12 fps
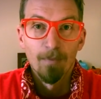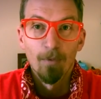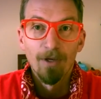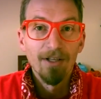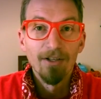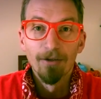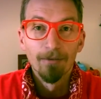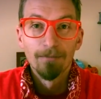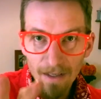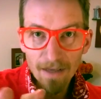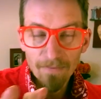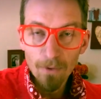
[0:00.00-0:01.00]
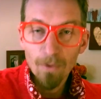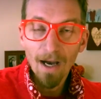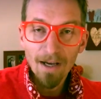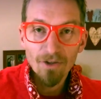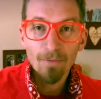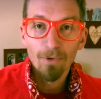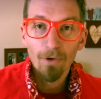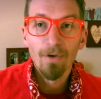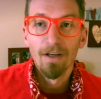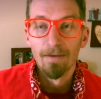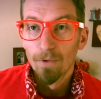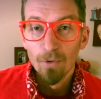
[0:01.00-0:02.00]
What do you do? If you guys are
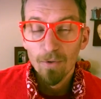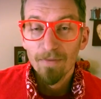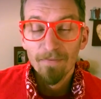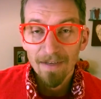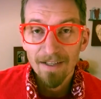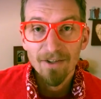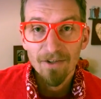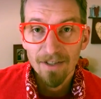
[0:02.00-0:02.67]
broken, you can fix